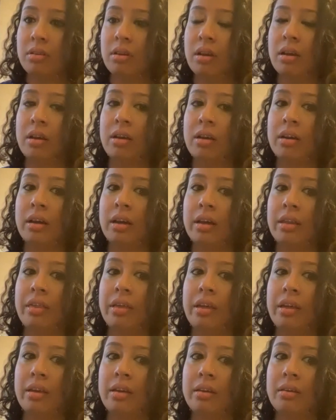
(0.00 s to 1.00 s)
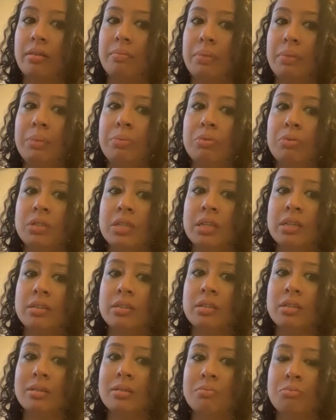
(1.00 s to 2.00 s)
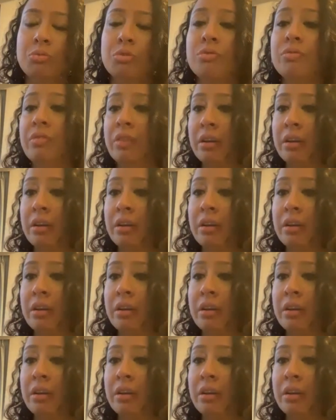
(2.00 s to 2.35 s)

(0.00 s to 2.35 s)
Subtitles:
I think people tend to move